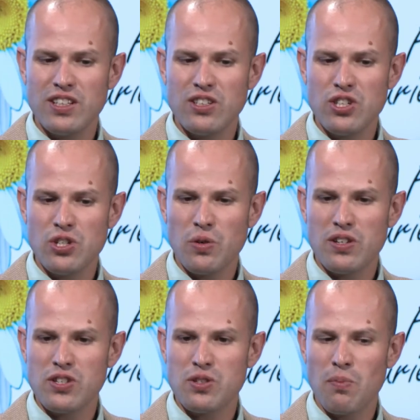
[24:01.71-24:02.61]
into a
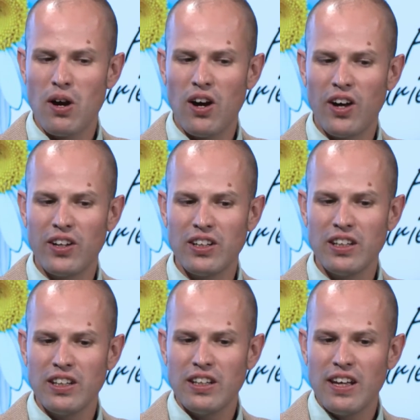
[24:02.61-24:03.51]

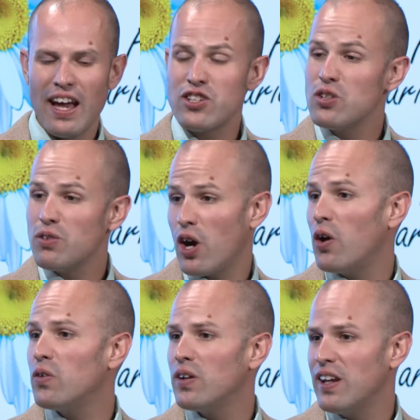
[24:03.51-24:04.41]
small, as you
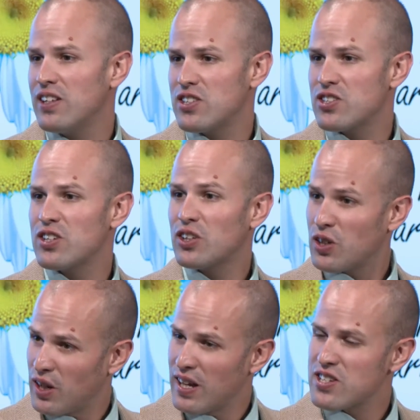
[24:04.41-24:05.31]
know, it's
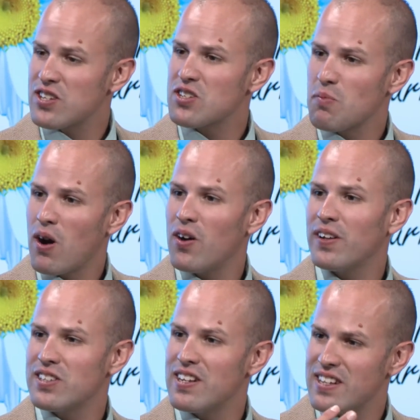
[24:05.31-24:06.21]
yes. a, it's a small,
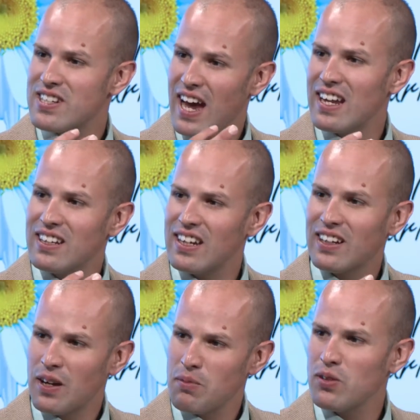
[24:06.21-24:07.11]
it's a tight
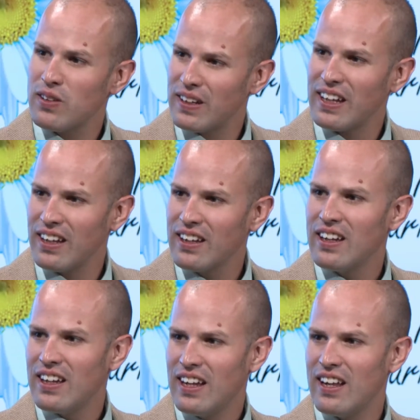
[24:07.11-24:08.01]
knit community
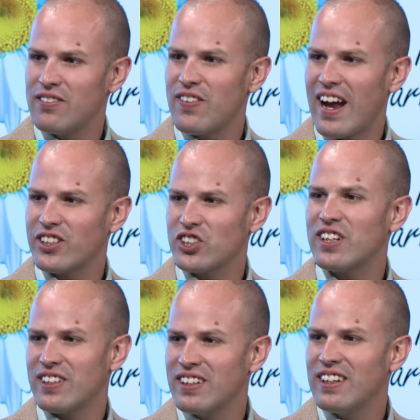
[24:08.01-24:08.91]
in
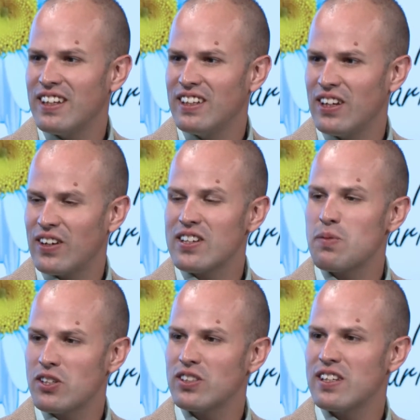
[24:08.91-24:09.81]
fashion here,
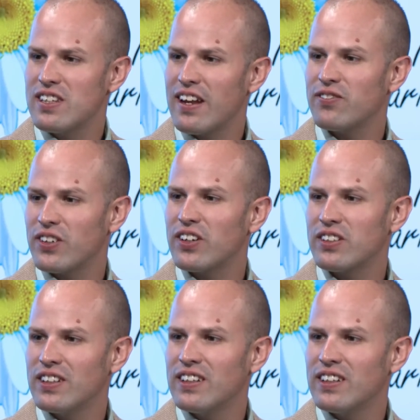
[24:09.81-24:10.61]
especially in Denver.